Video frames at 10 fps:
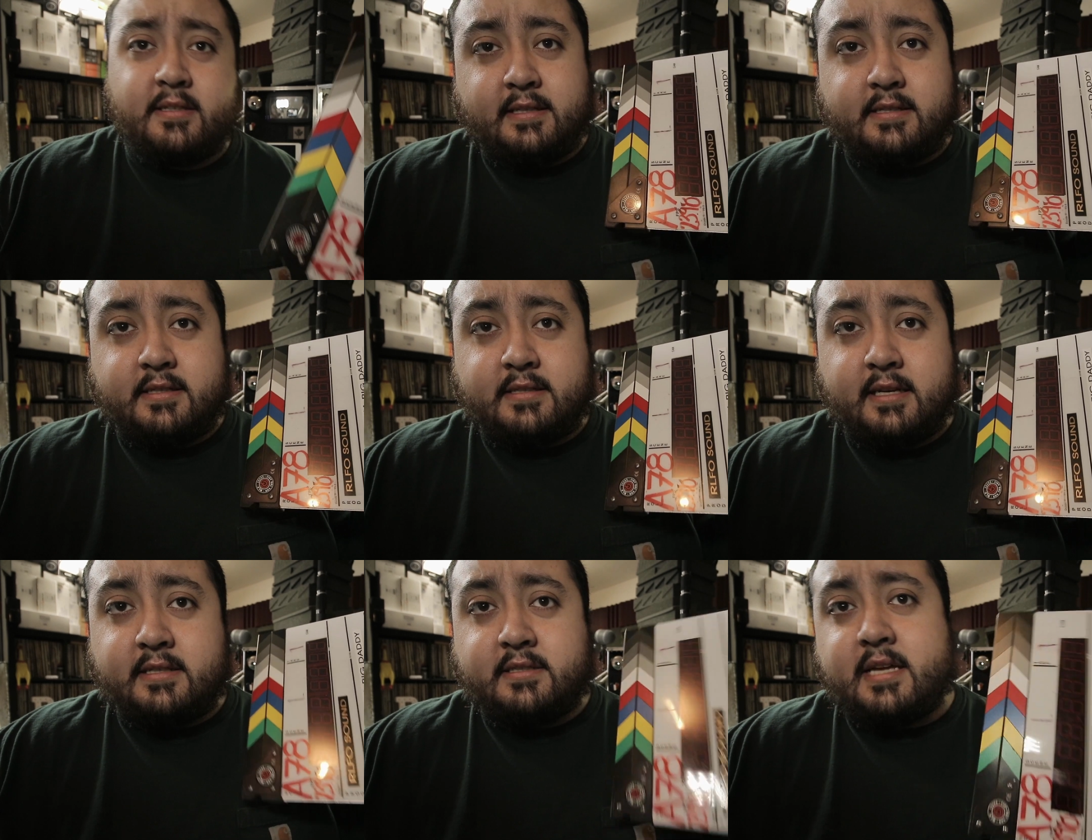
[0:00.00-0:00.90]
This is
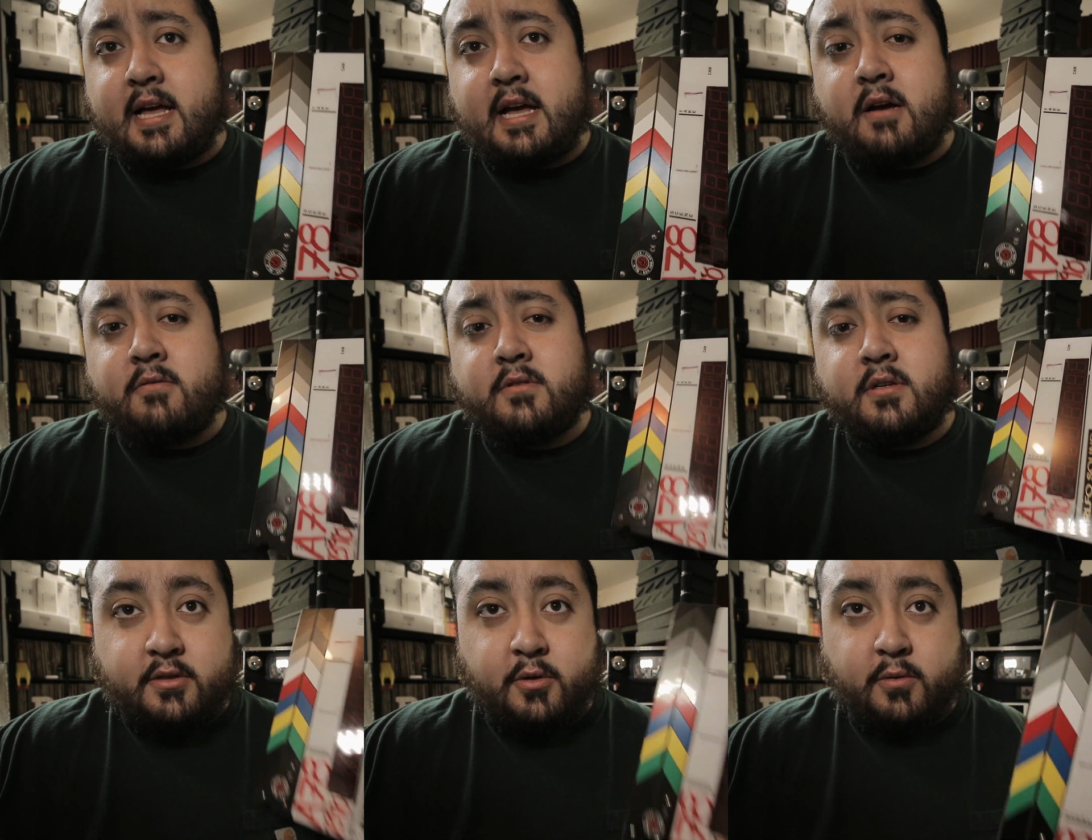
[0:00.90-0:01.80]
a sound
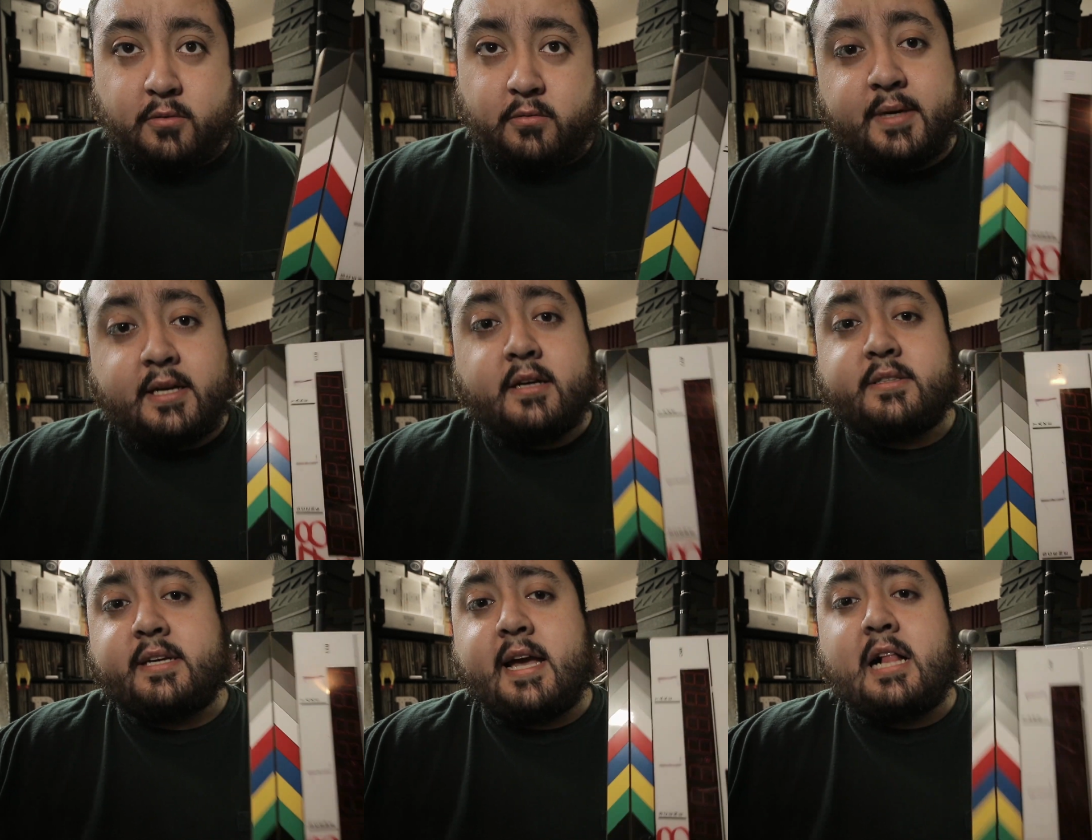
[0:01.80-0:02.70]
tool because
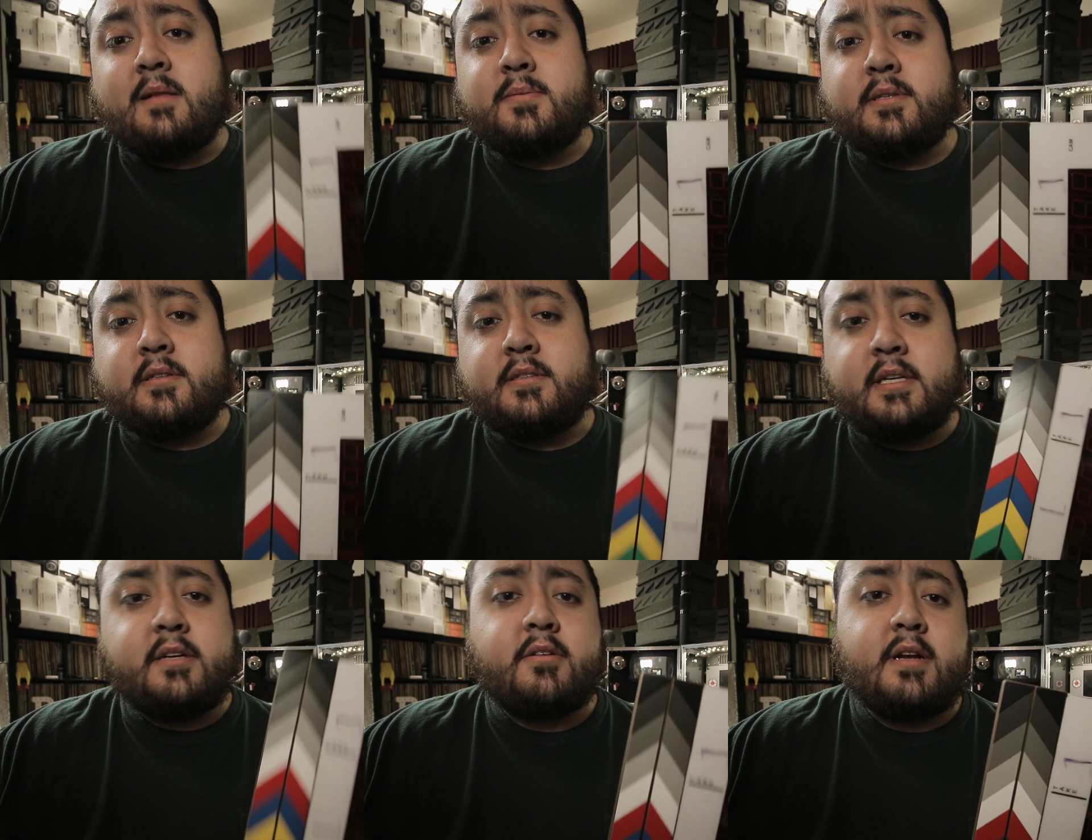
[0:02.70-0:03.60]
it helps us
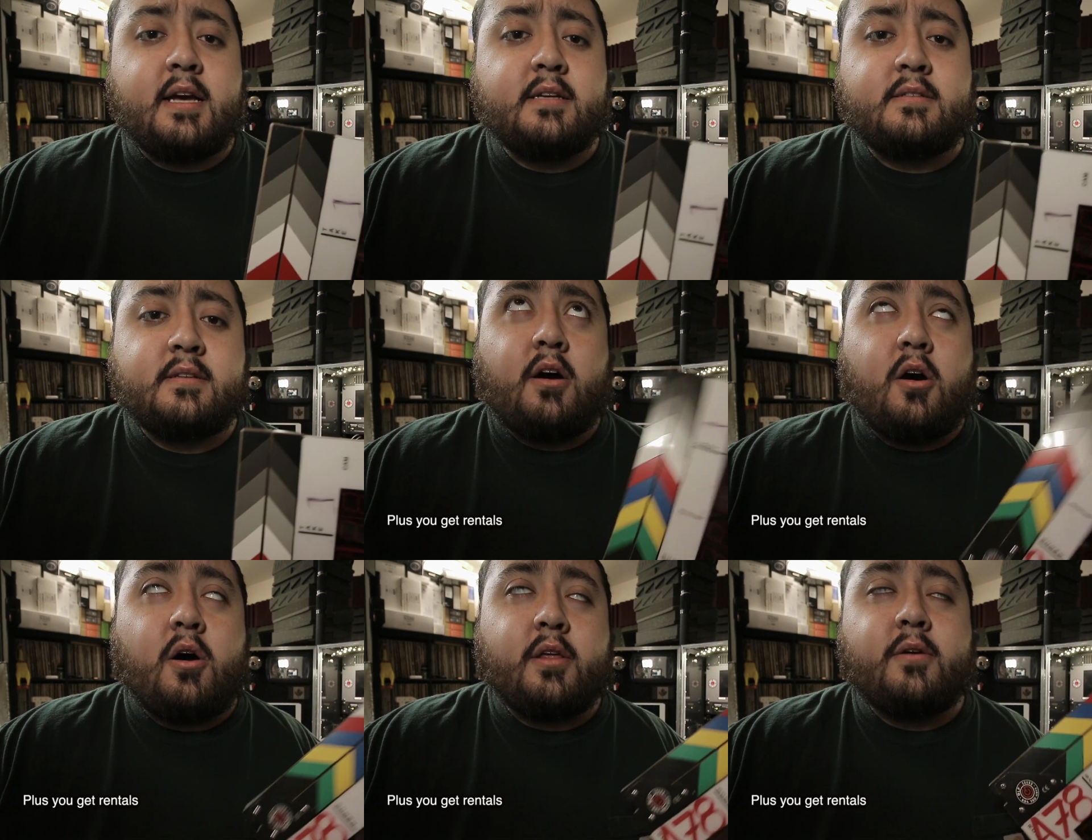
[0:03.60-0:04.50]
synchronize
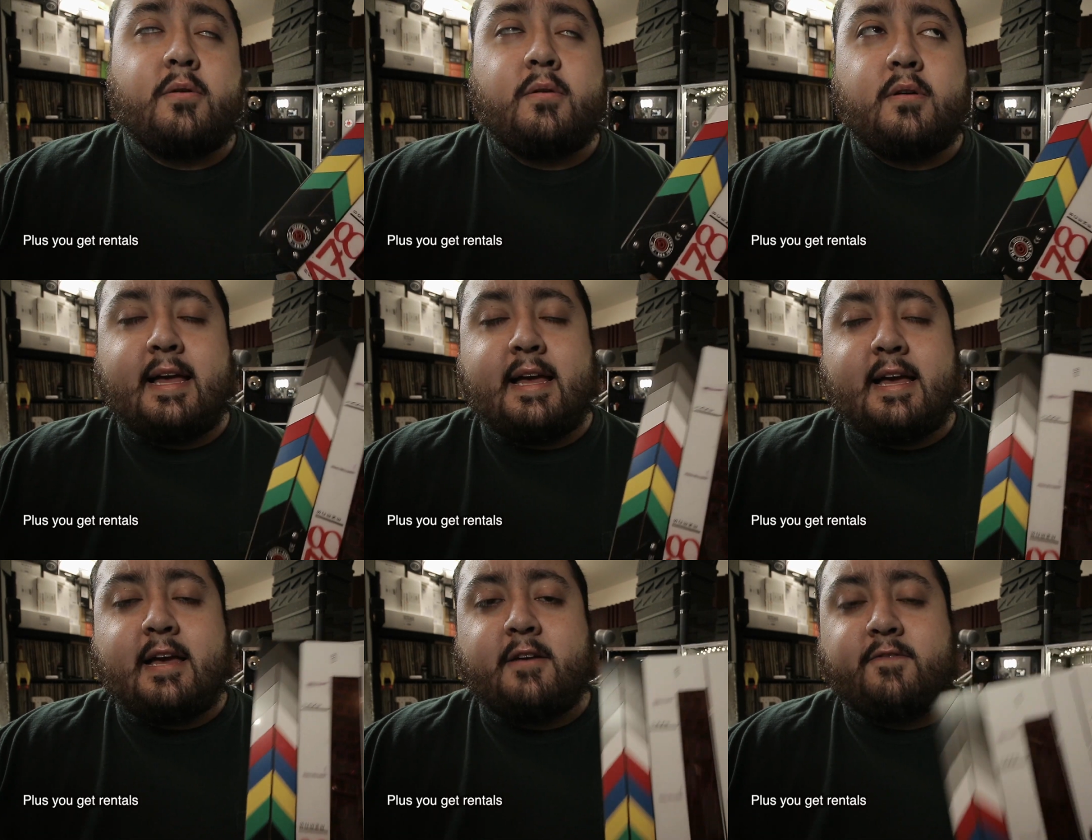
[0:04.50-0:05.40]
audio
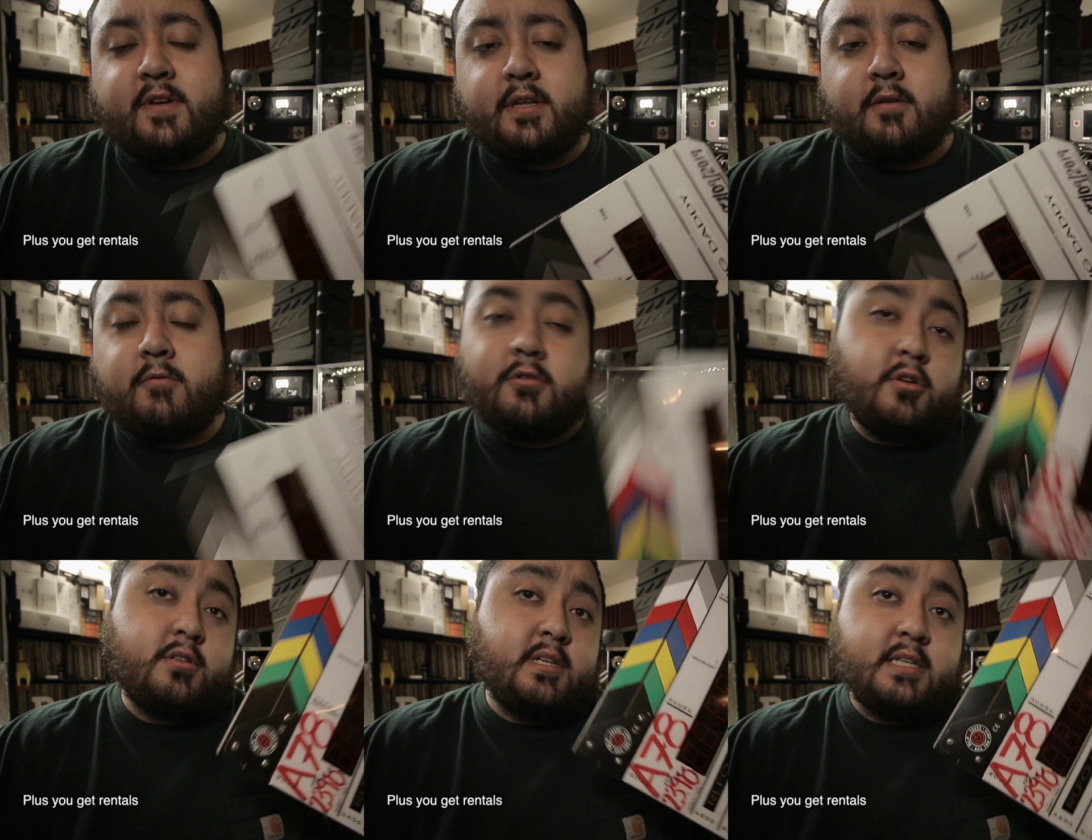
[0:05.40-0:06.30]
and video. Well,
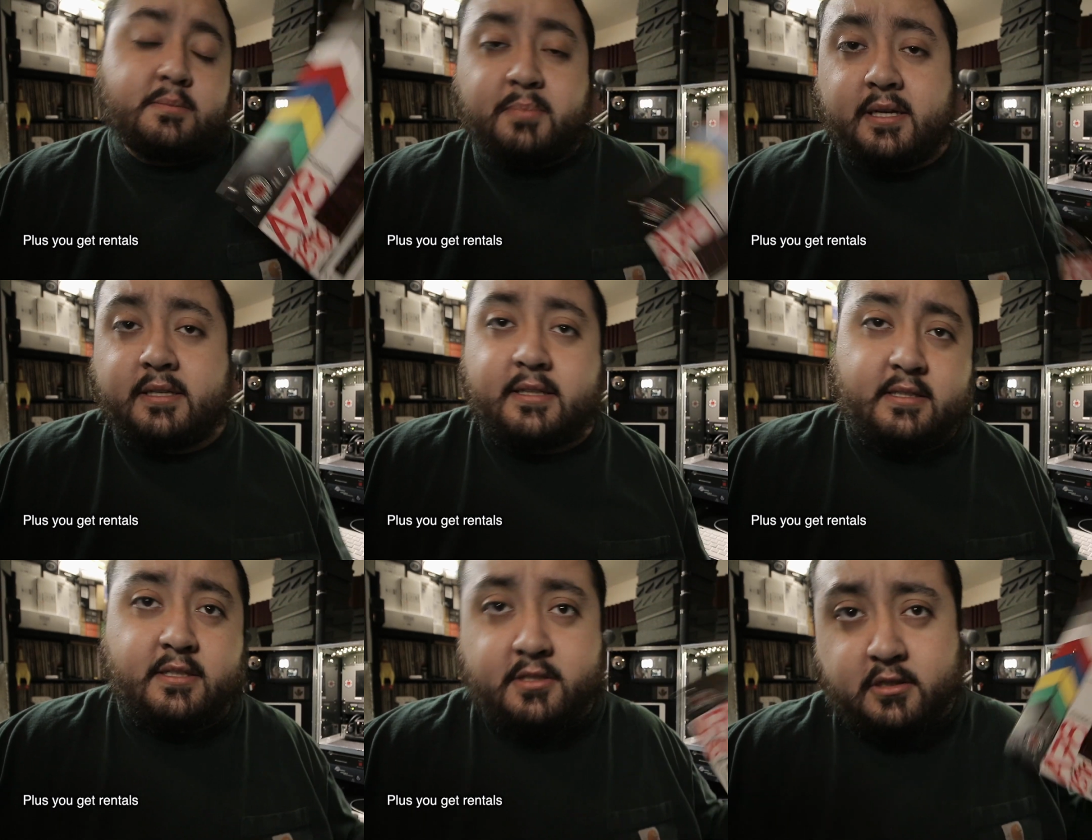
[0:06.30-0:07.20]
not this, but
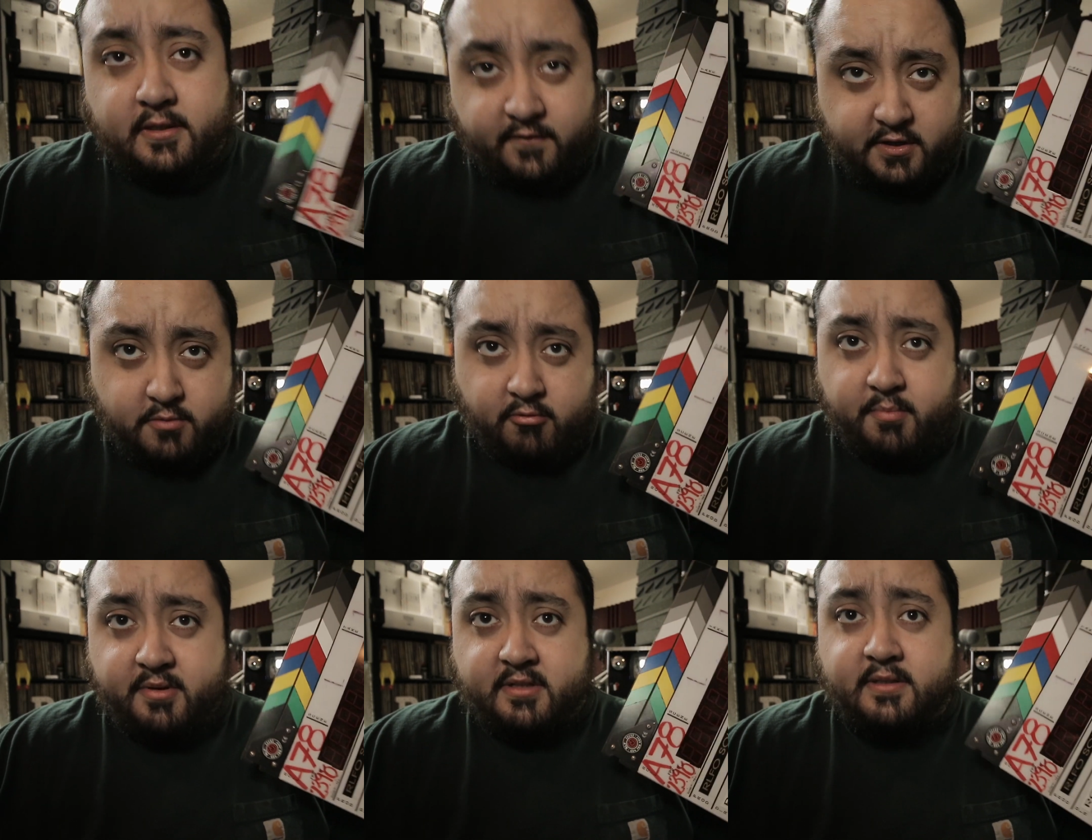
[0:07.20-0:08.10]
this is just a visual
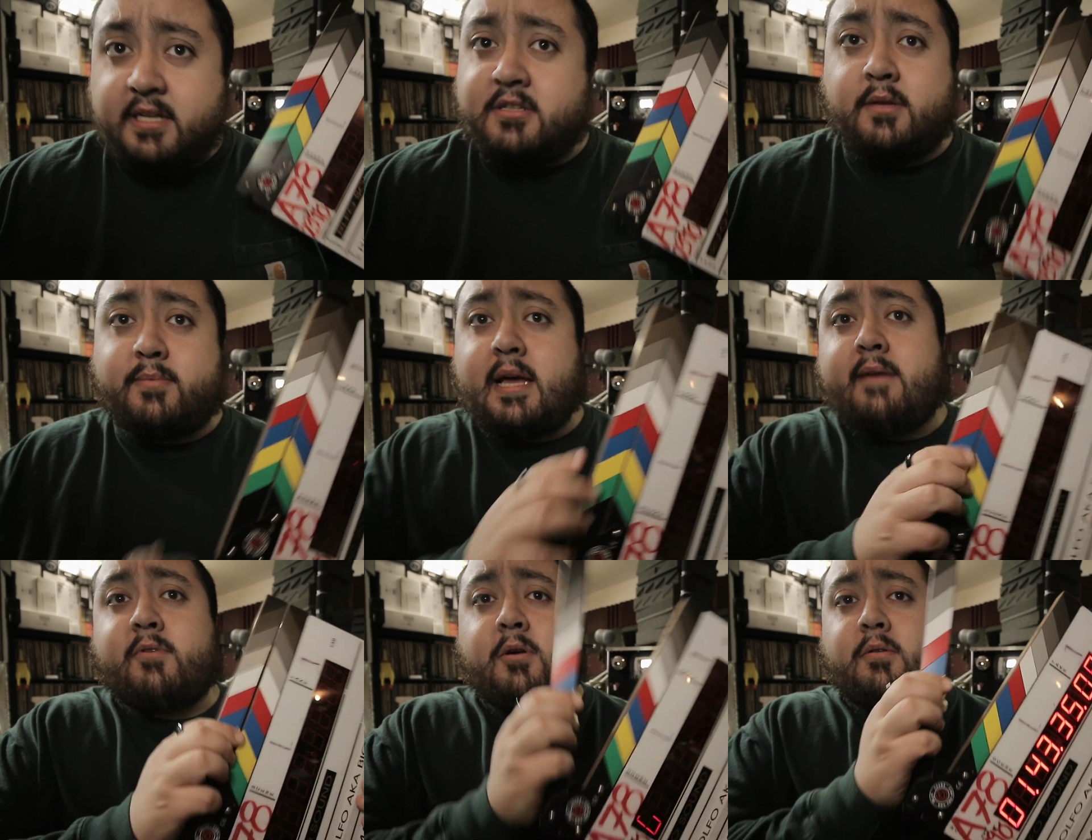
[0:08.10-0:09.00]
representation of
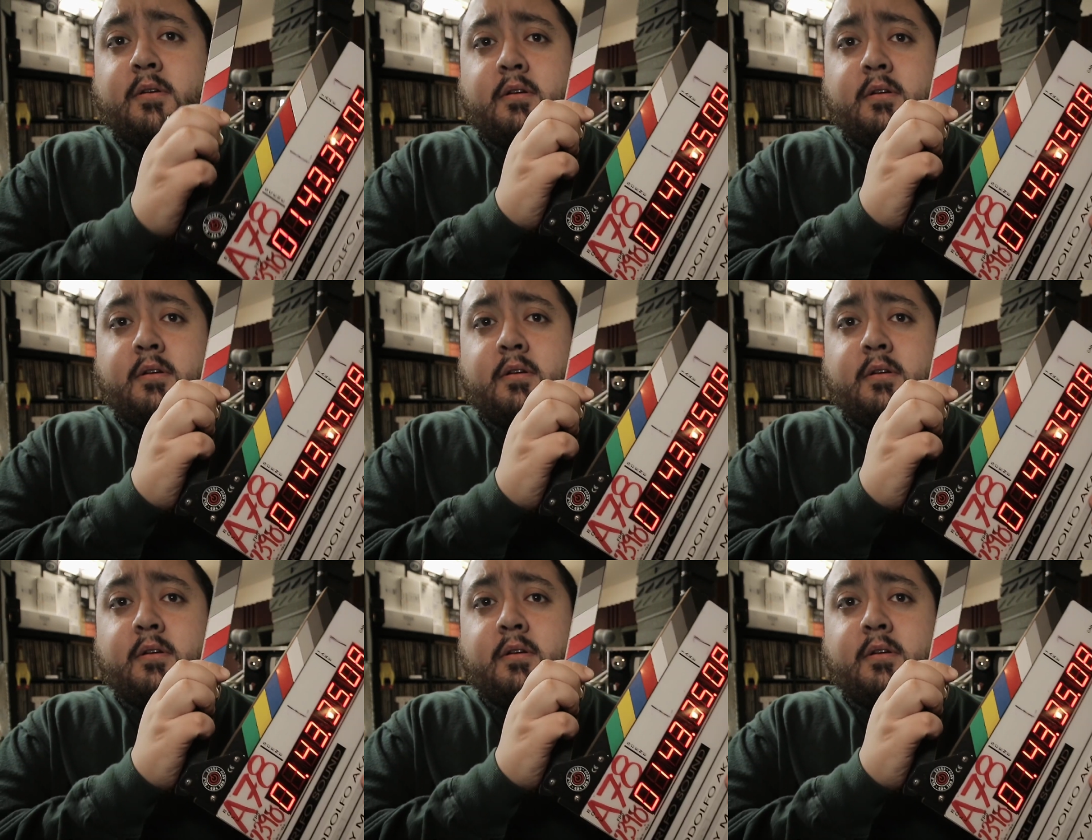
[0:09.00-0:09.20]
timecode.